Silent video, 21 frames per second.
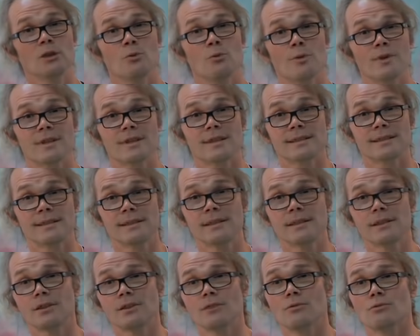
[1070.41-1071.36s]
with a
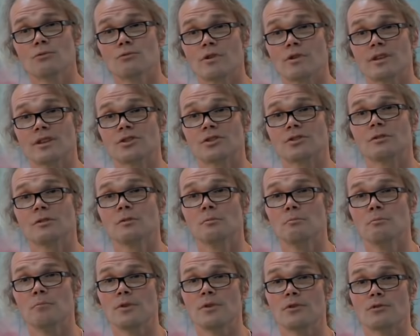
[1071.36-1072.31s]
silicon-rich
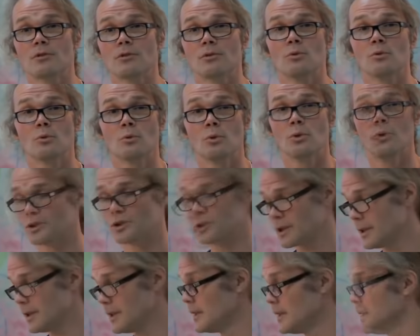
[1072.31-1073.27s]
mineral water.